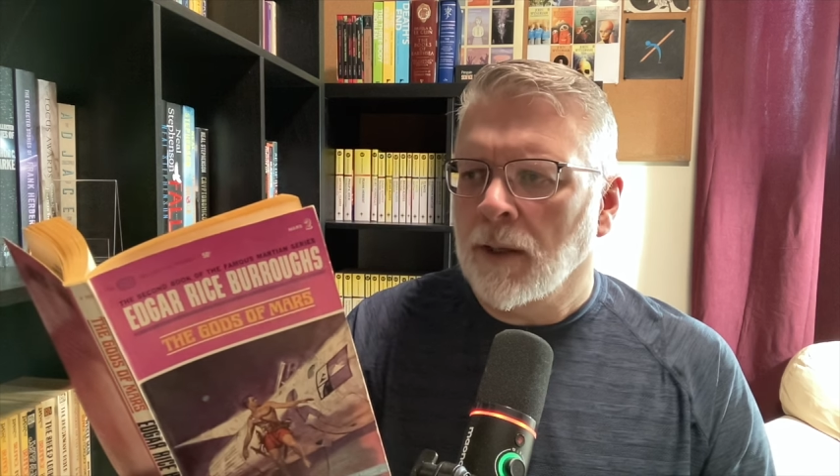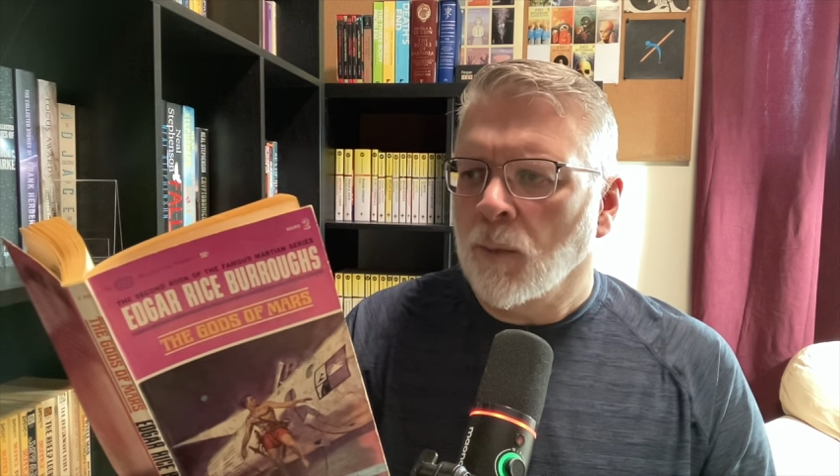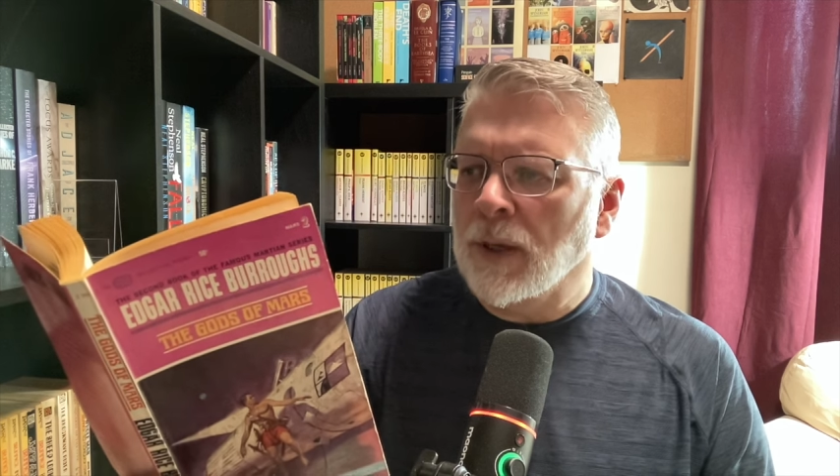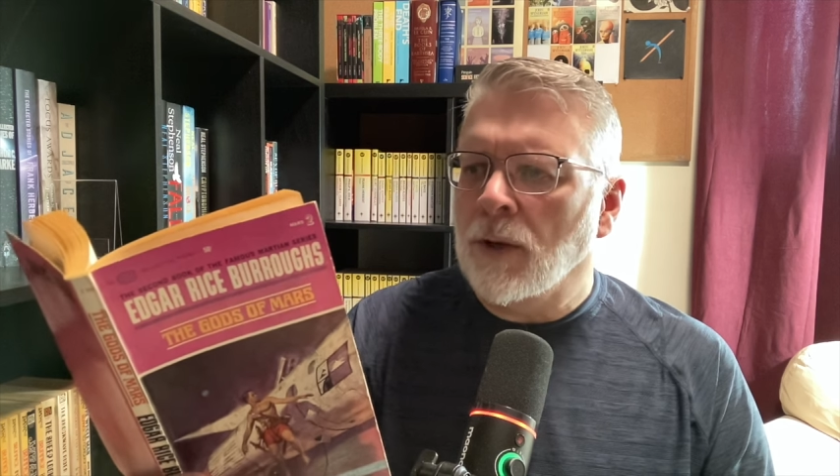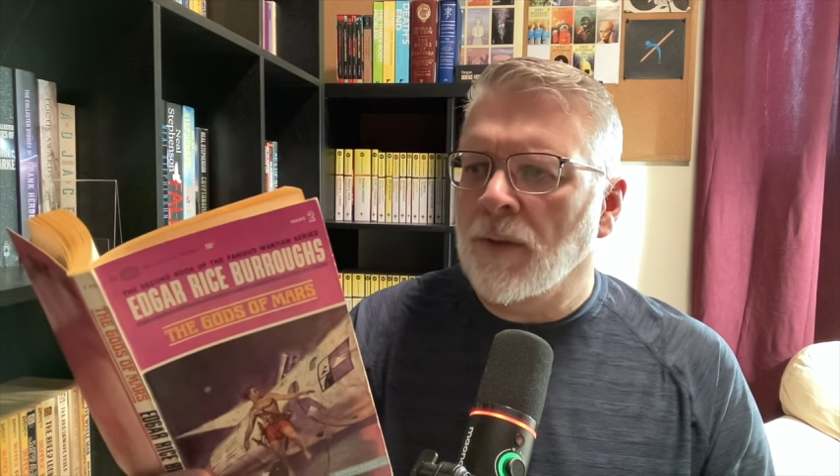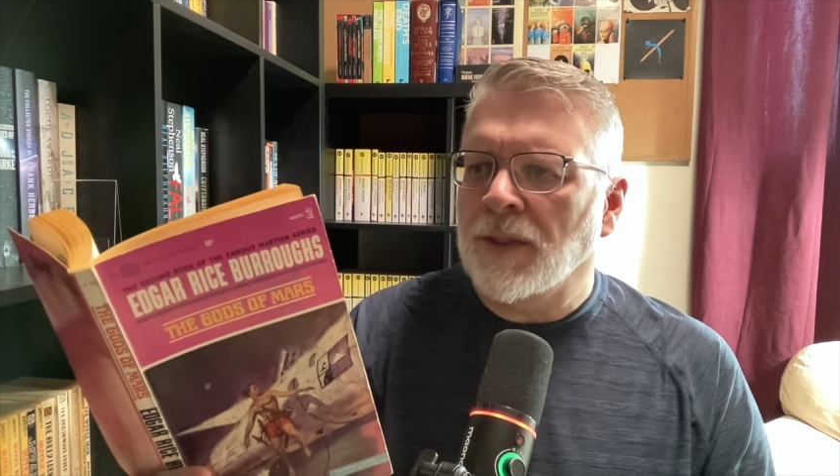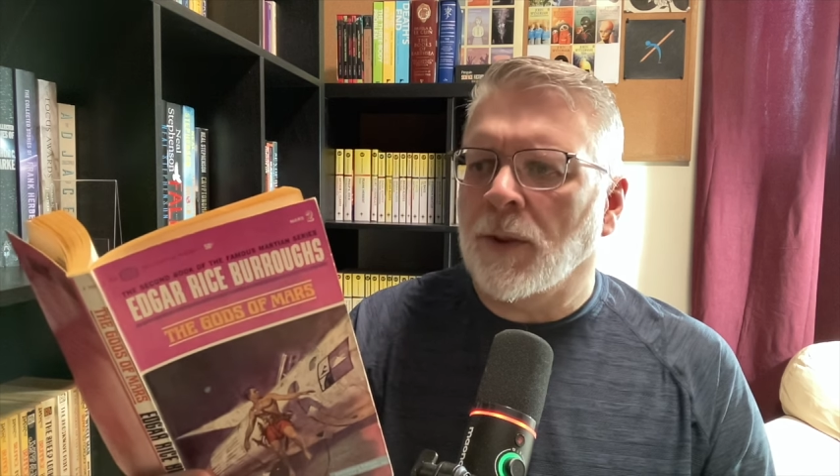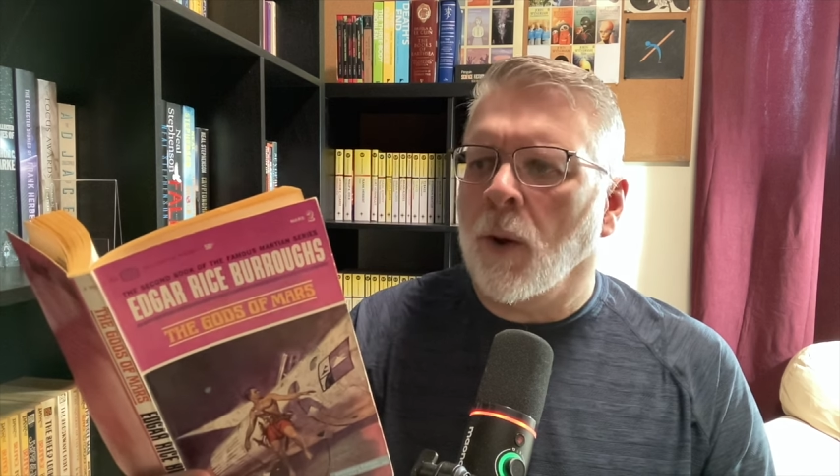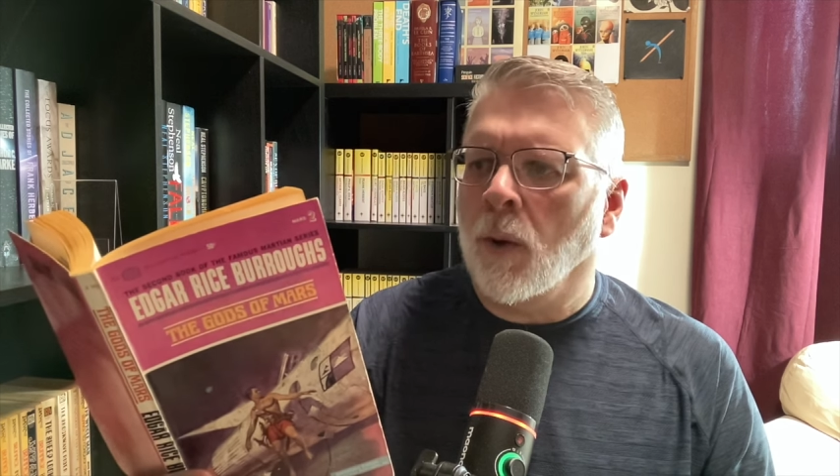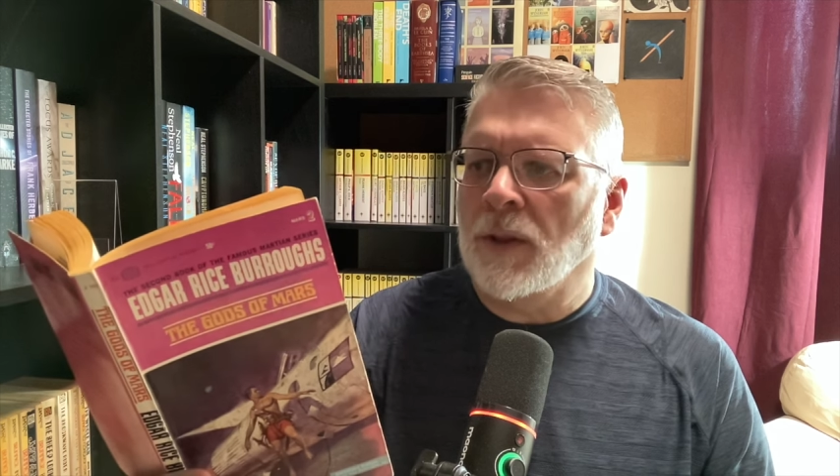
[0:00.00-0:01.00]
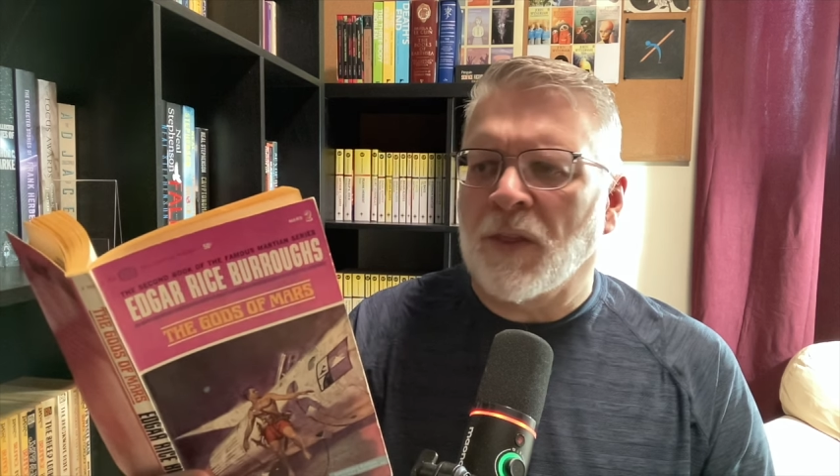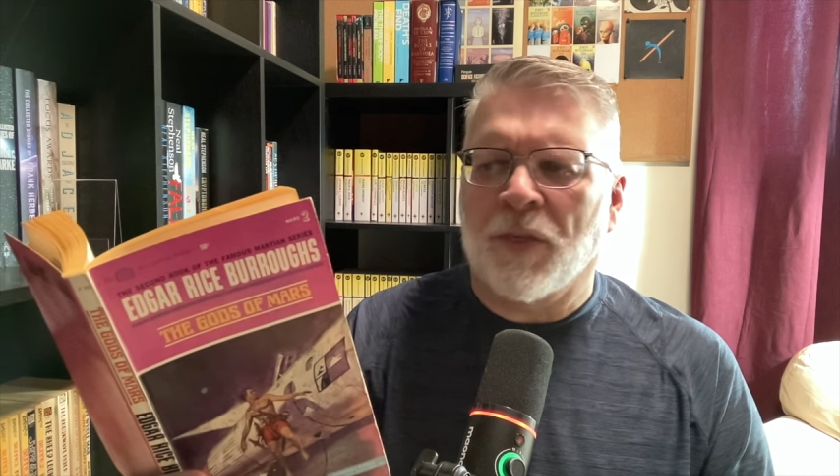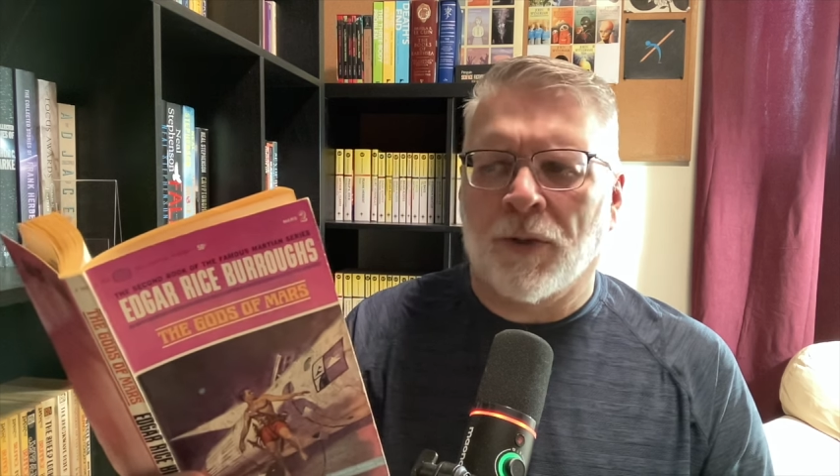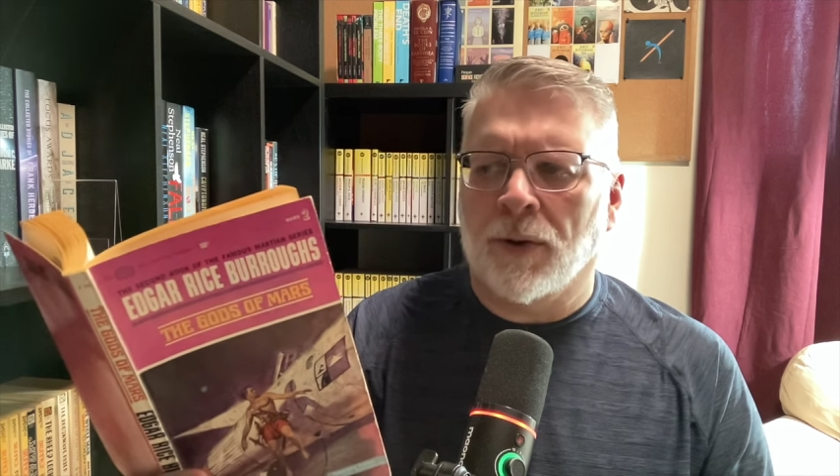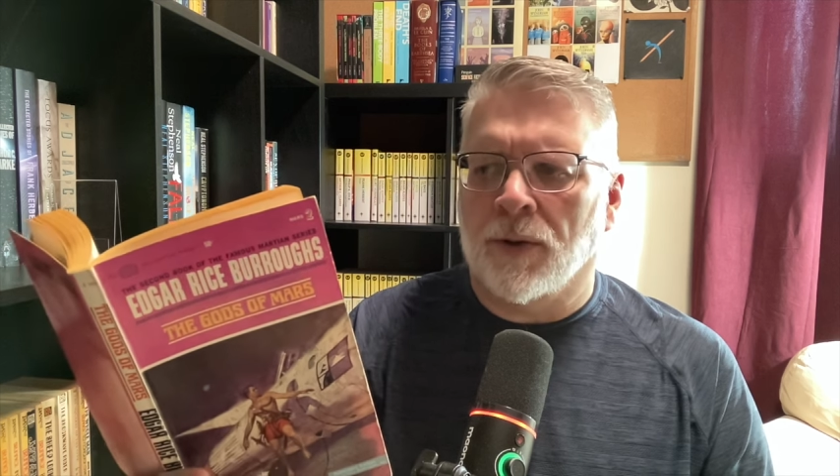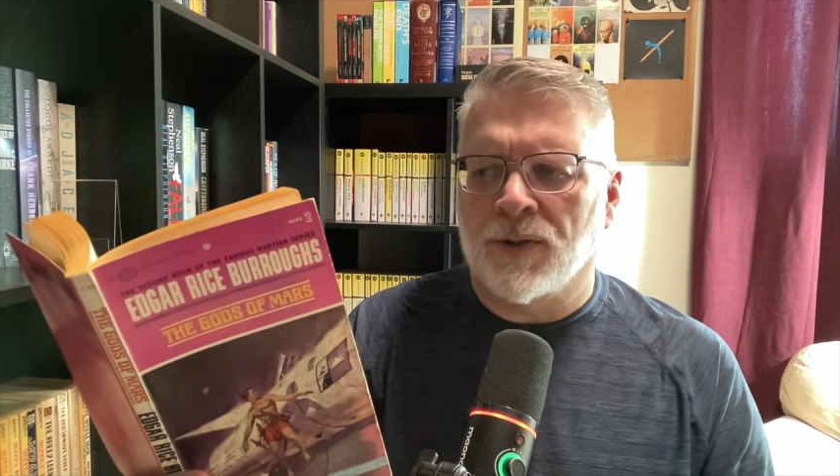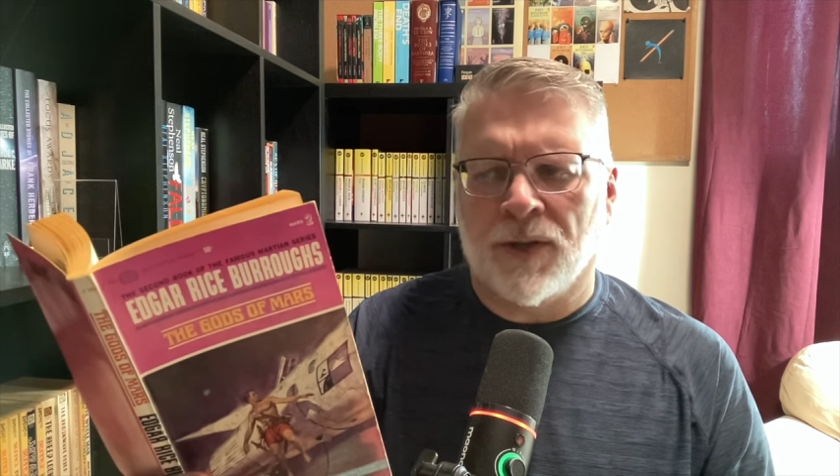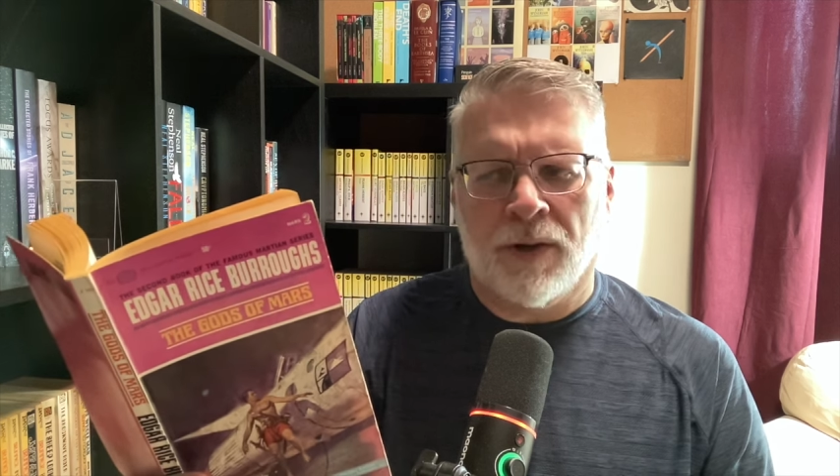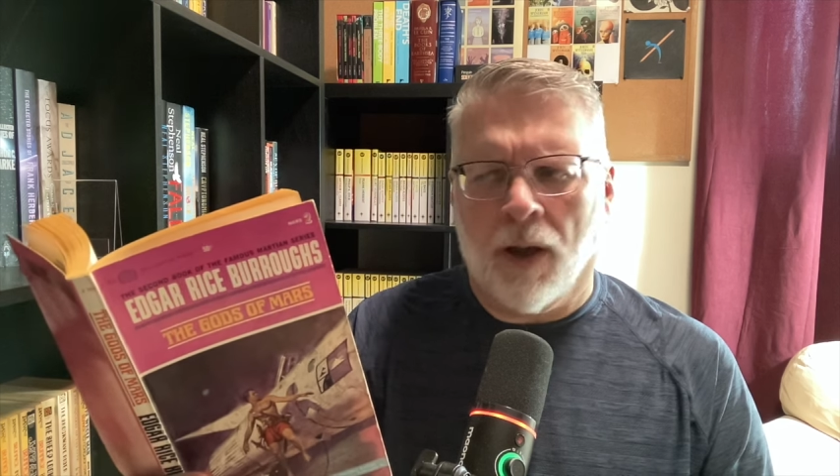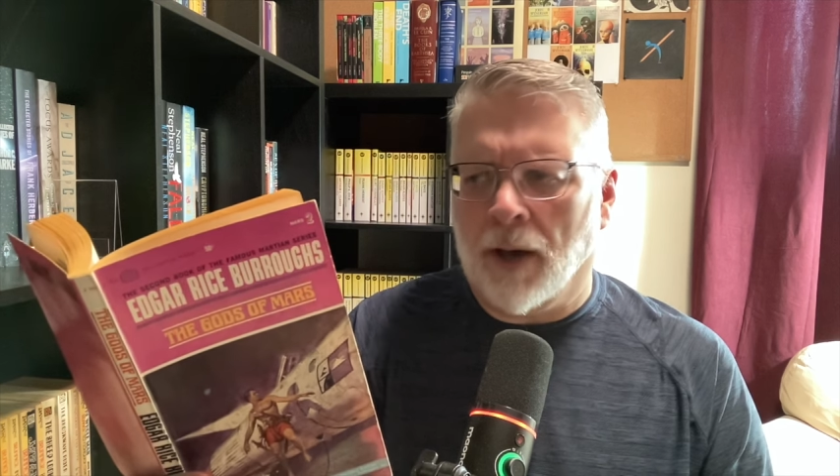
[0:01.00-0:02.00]
We know that the holy therns
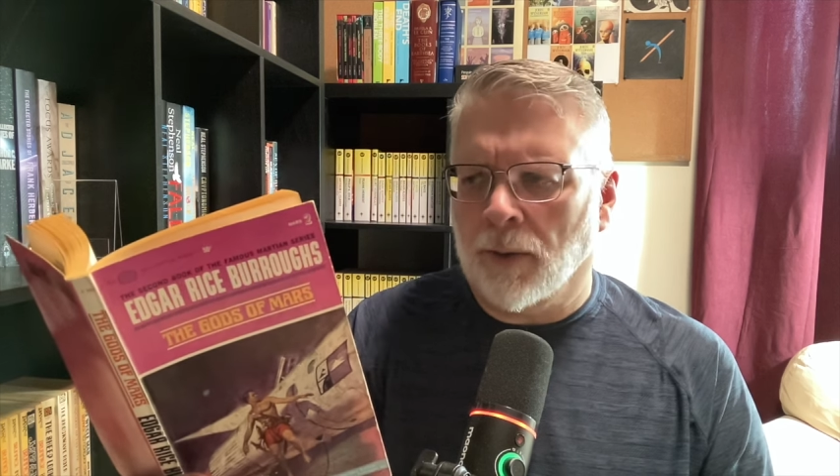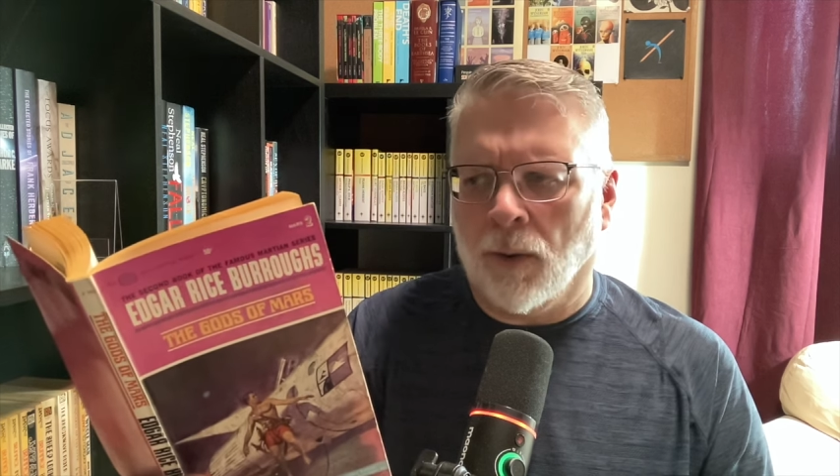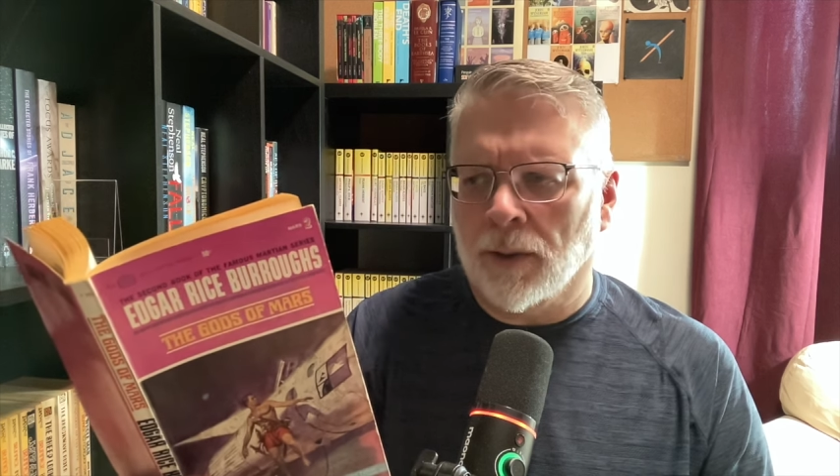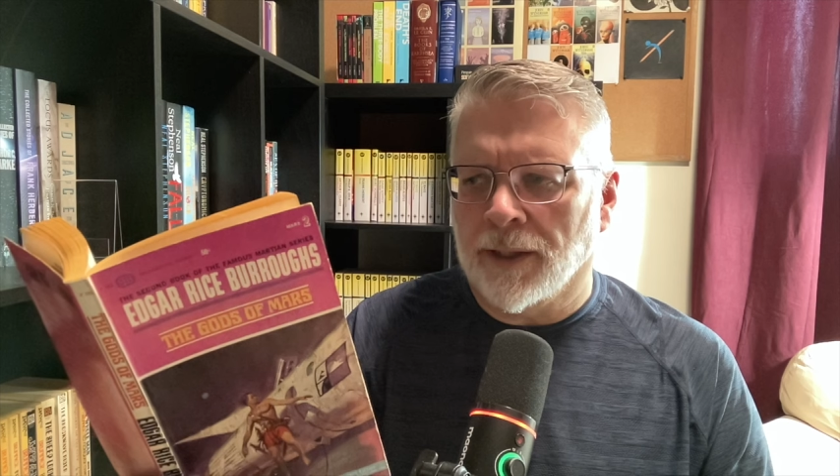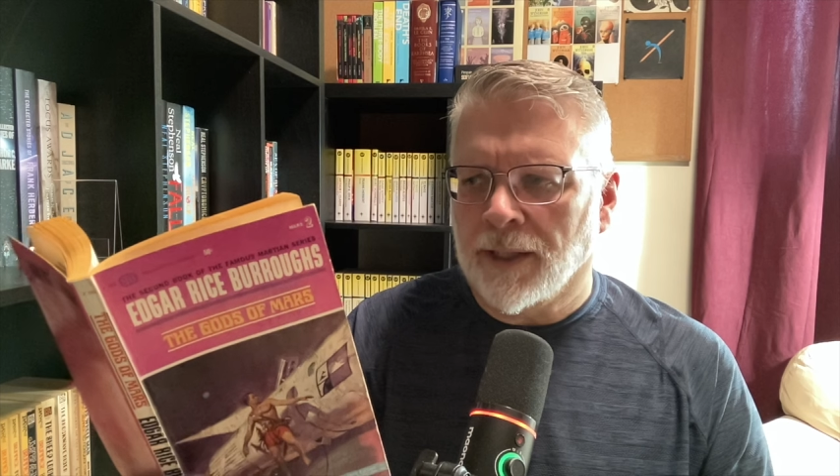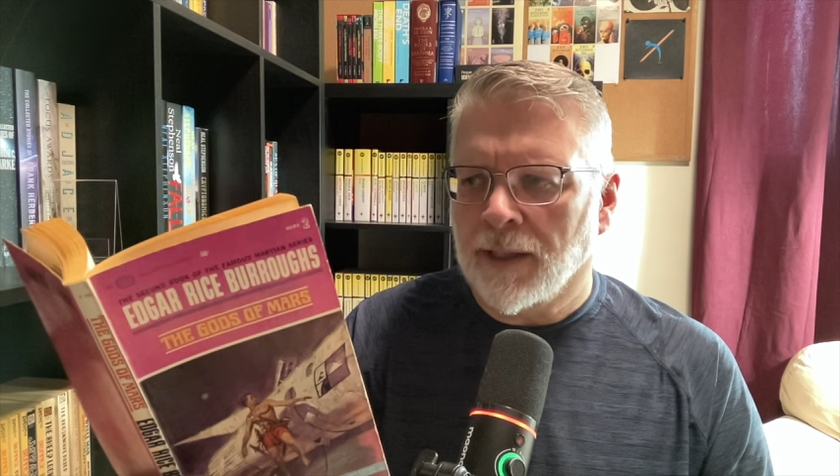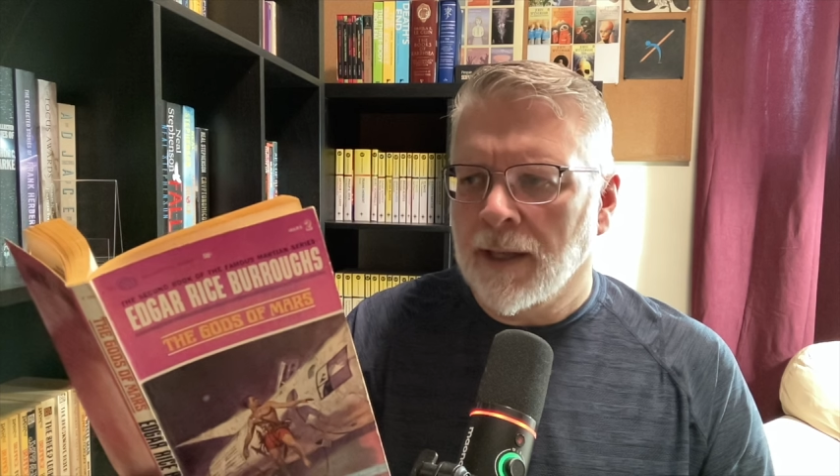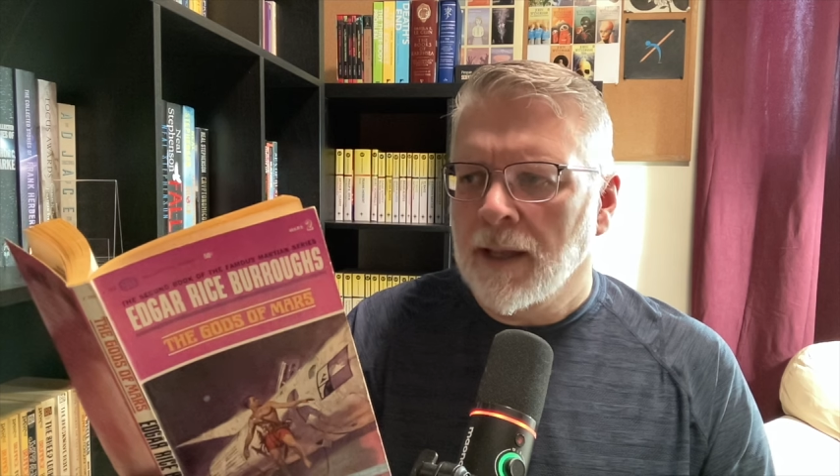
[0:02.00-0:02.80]
are not holy,